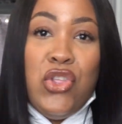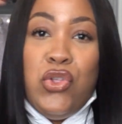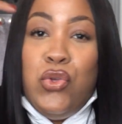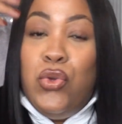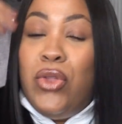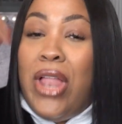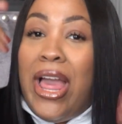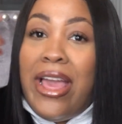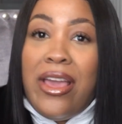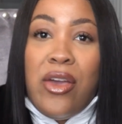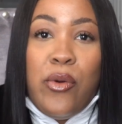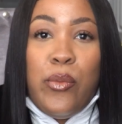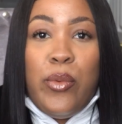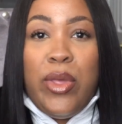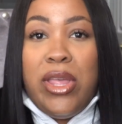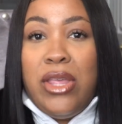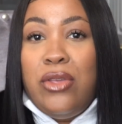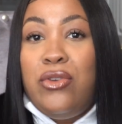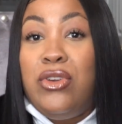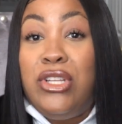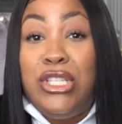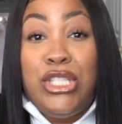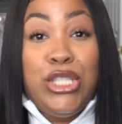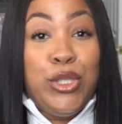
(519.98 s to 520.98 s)
you like a wig
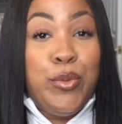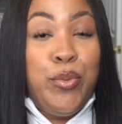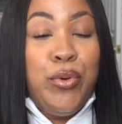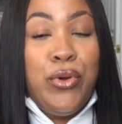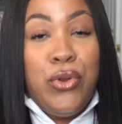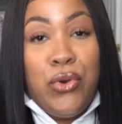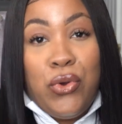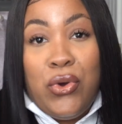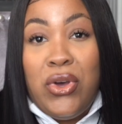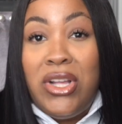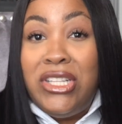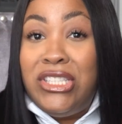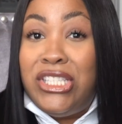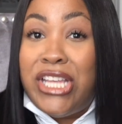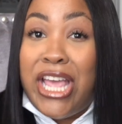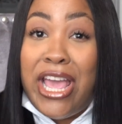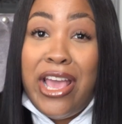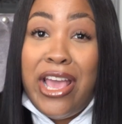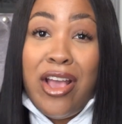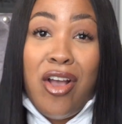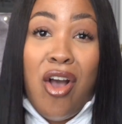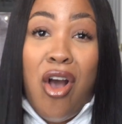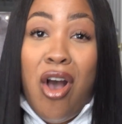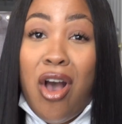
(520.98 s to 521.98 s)
you can just put on,
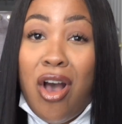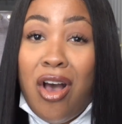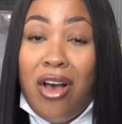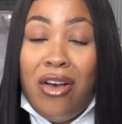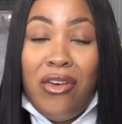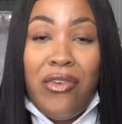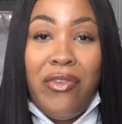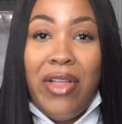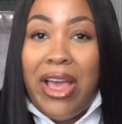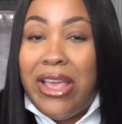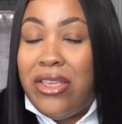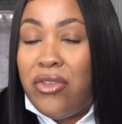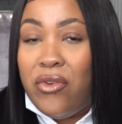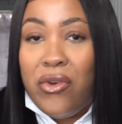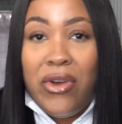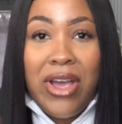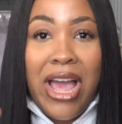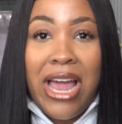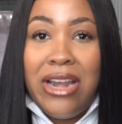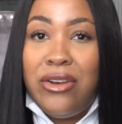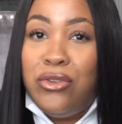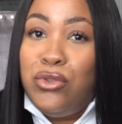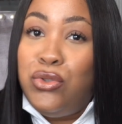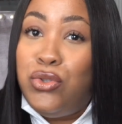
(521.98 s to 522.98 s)
take off, like you don't
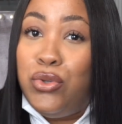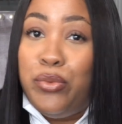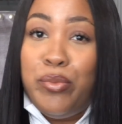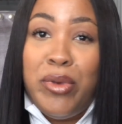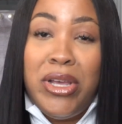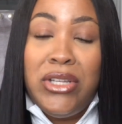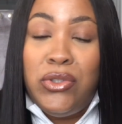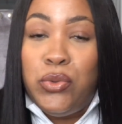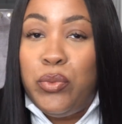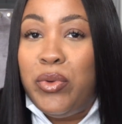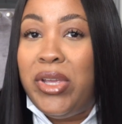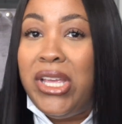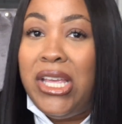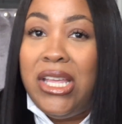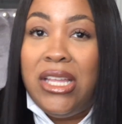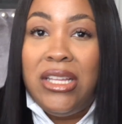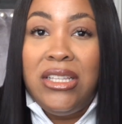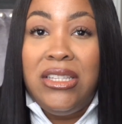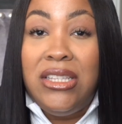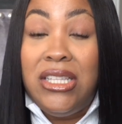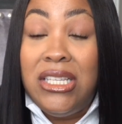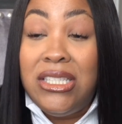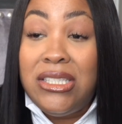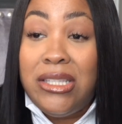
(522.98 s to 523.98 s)
gotta do too much
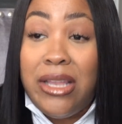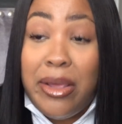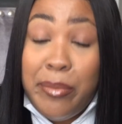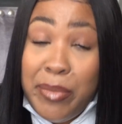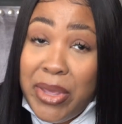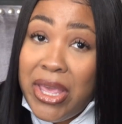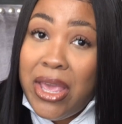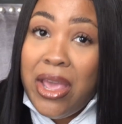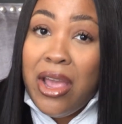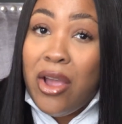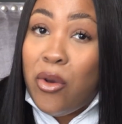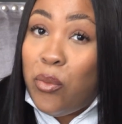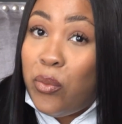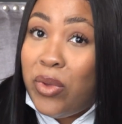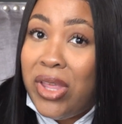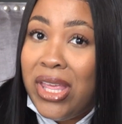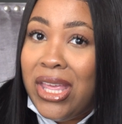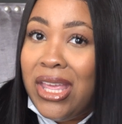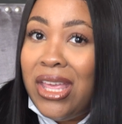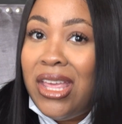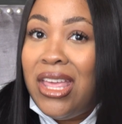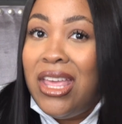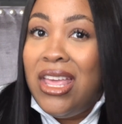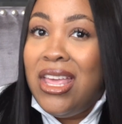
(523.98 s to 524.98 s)
with, this LuvMe hair
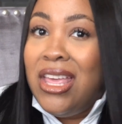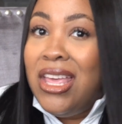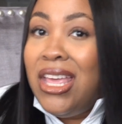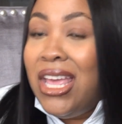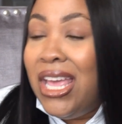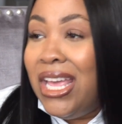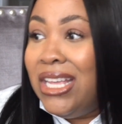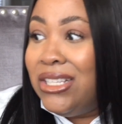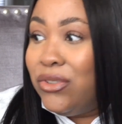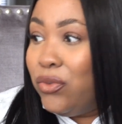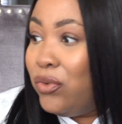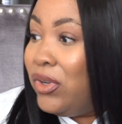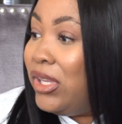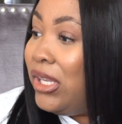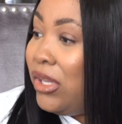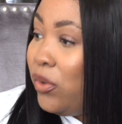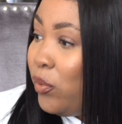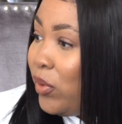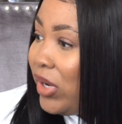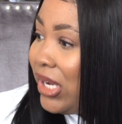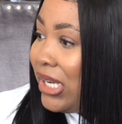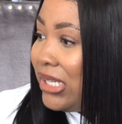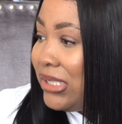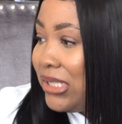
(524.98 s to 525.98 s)
wig is really
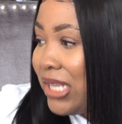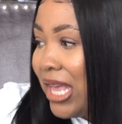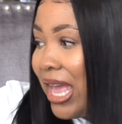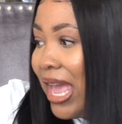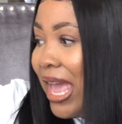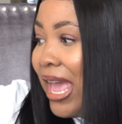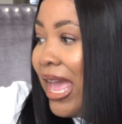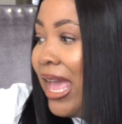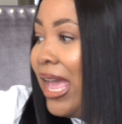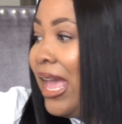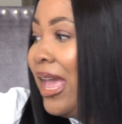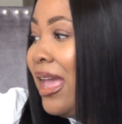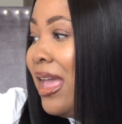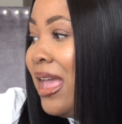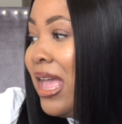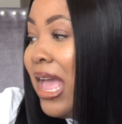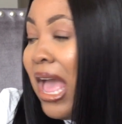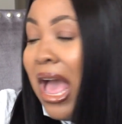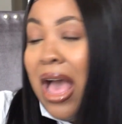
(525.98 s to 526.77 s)
where it's at.